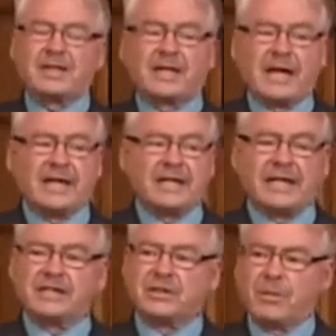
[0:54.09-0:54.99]

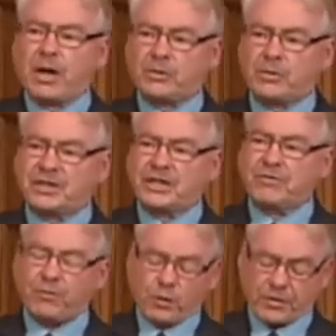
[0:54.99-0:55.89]
Canadian democracy
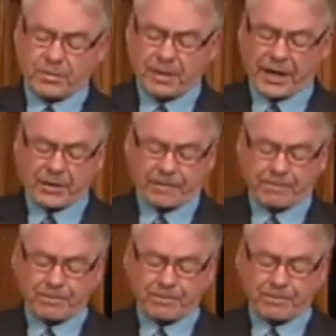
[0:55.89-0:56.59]
for the better.